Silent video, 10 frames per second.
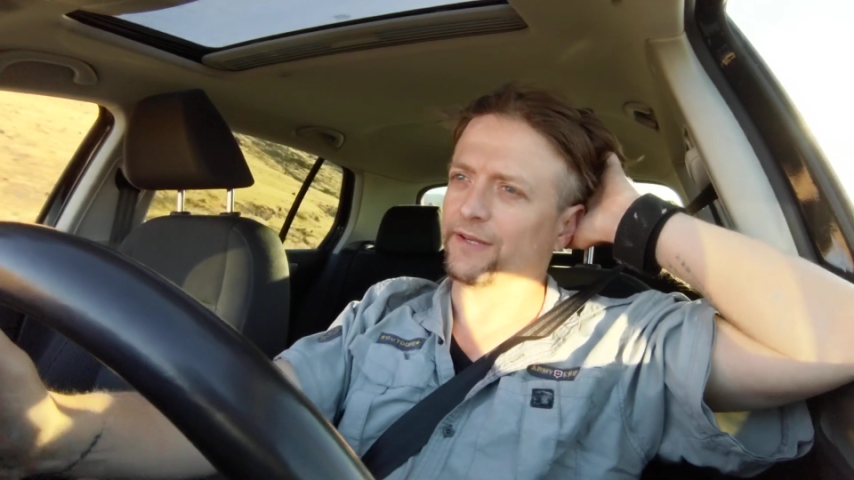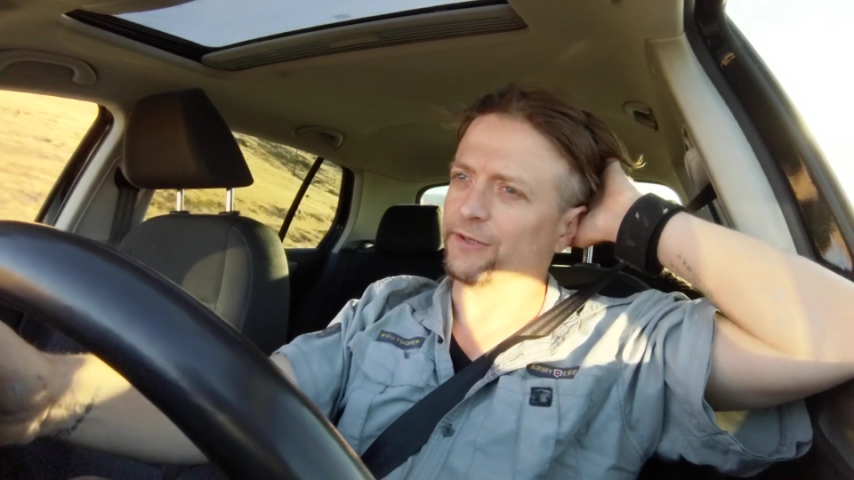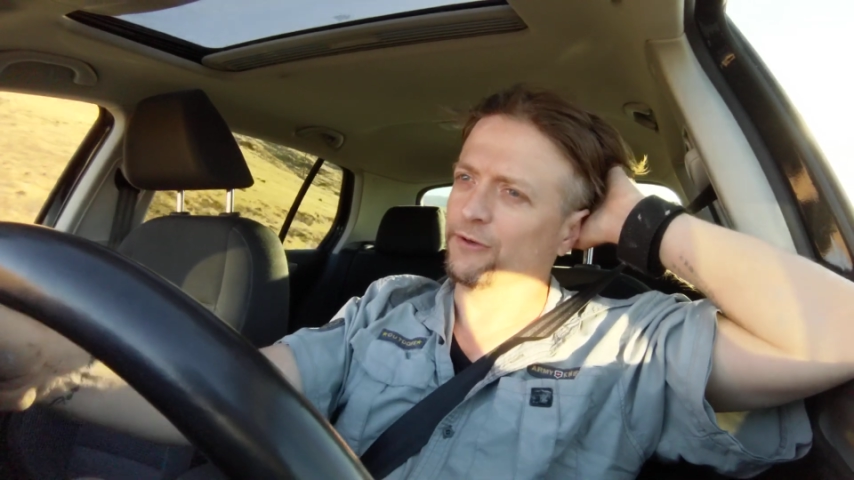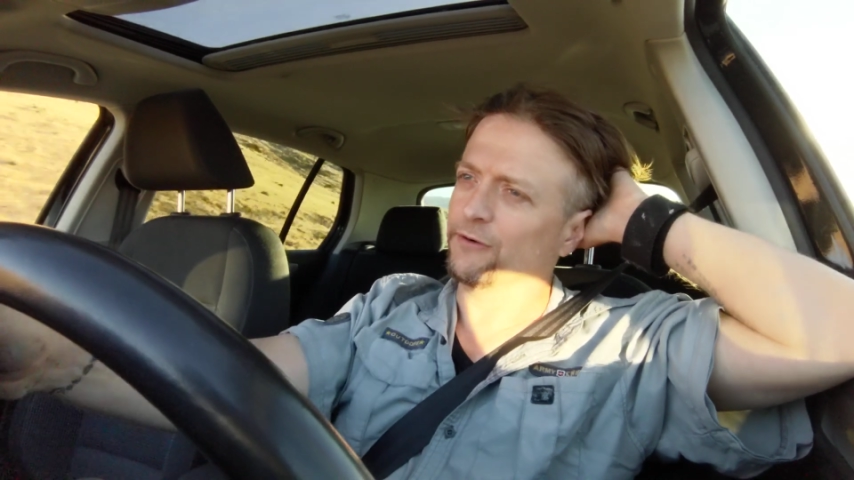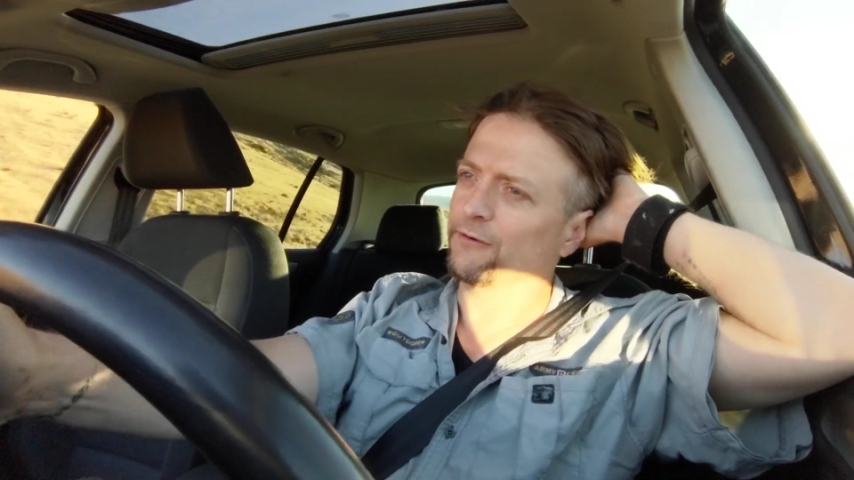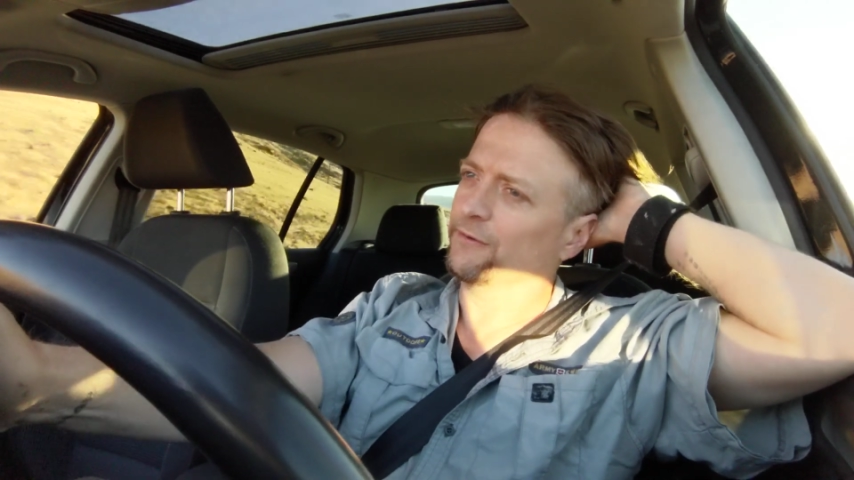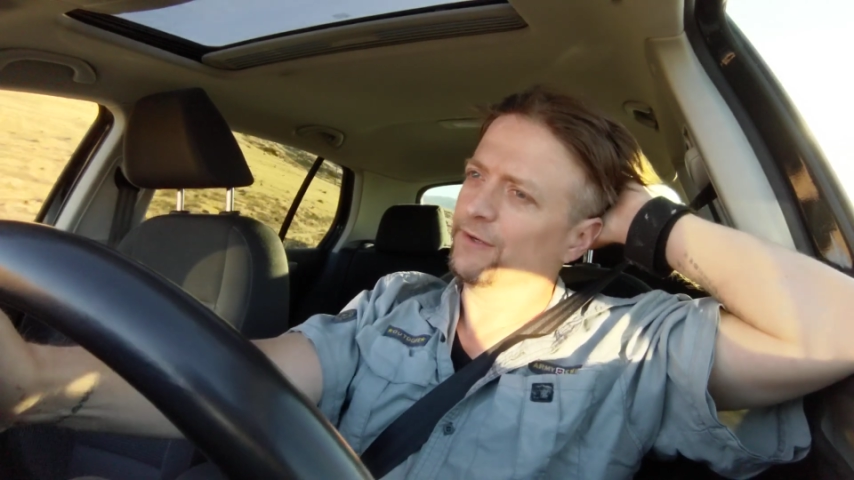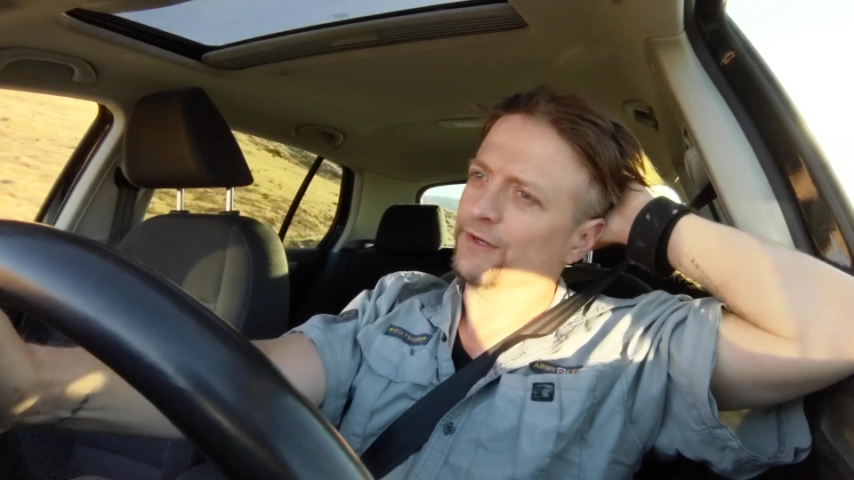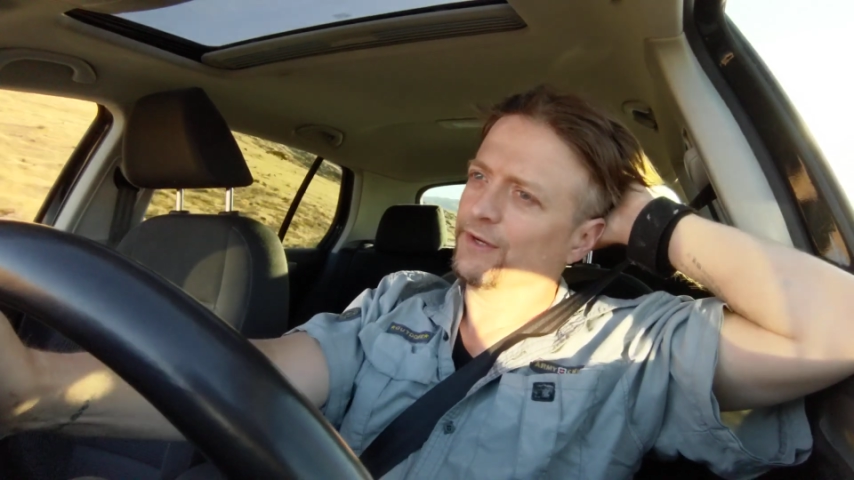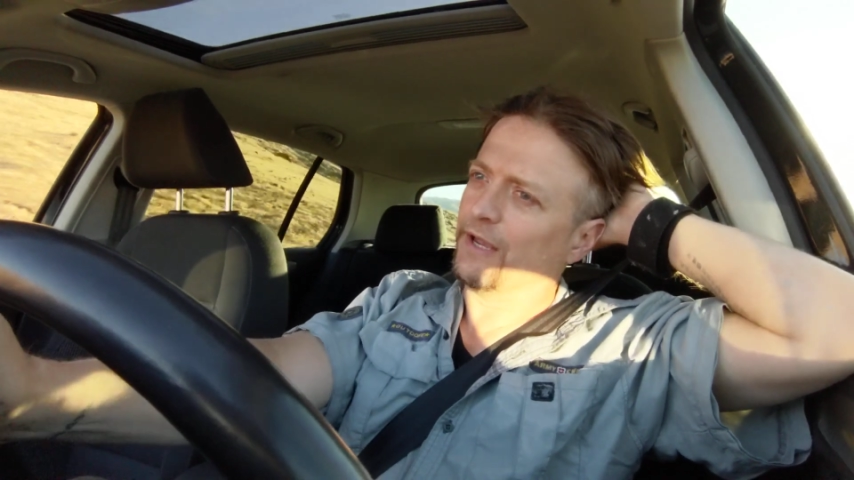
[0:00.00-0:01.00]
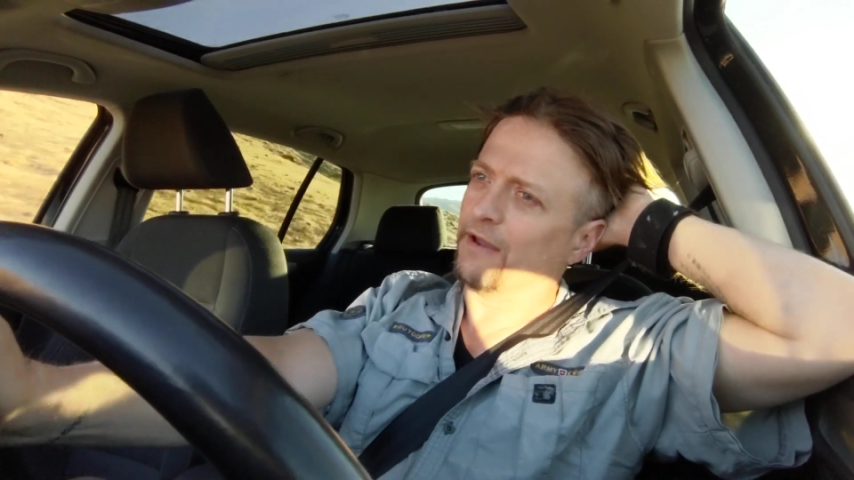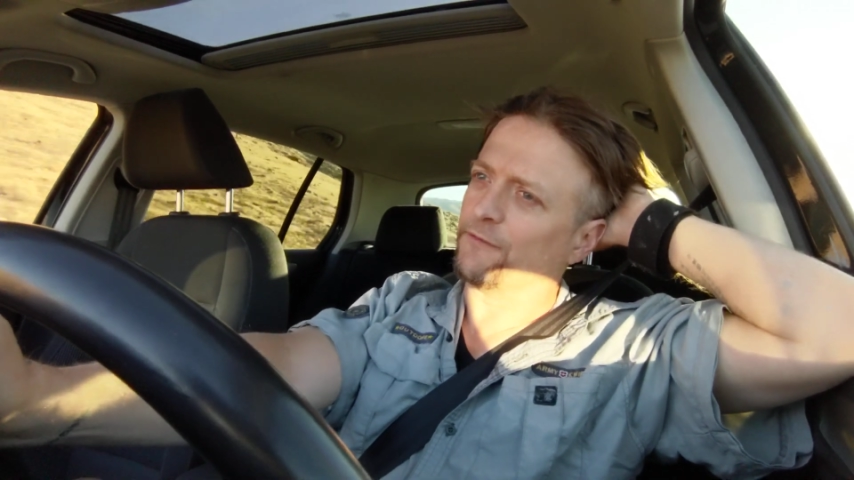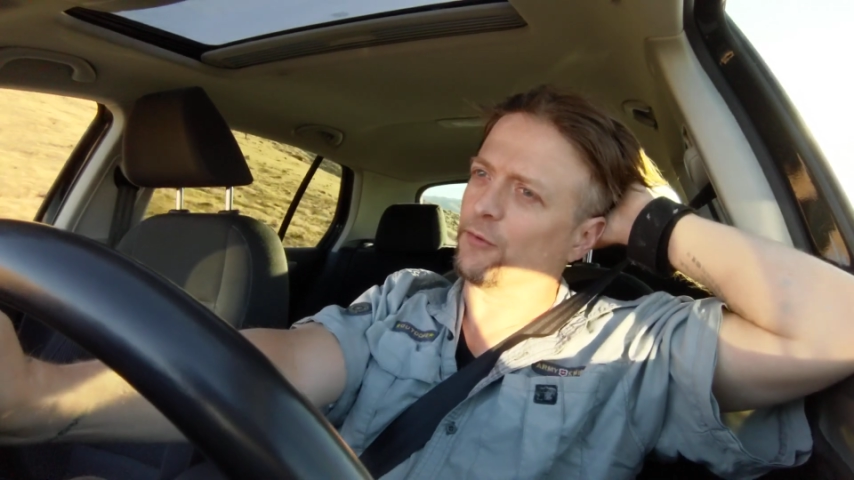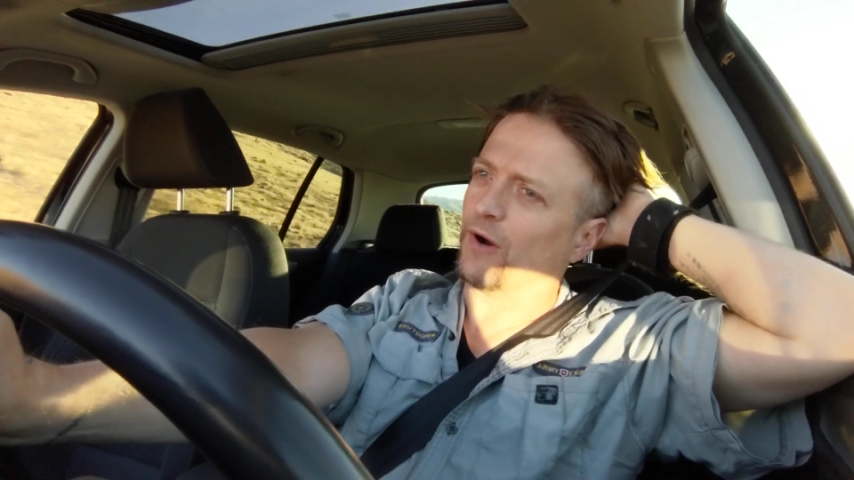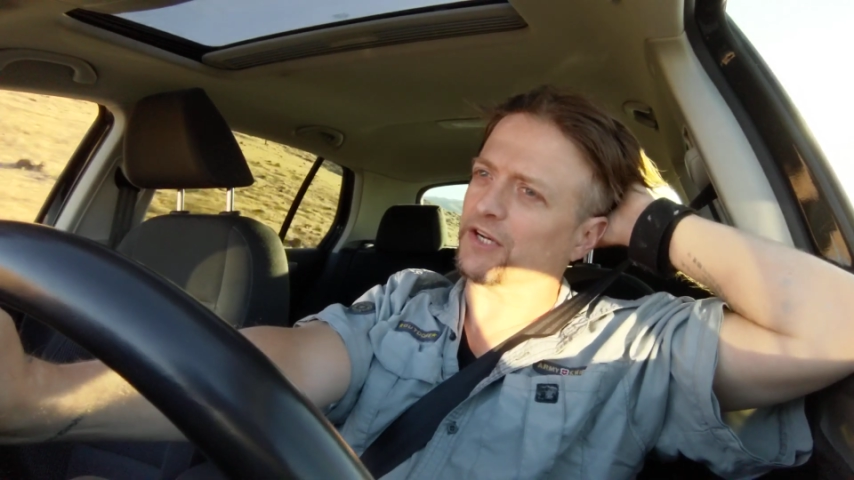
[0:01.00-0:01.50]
And if you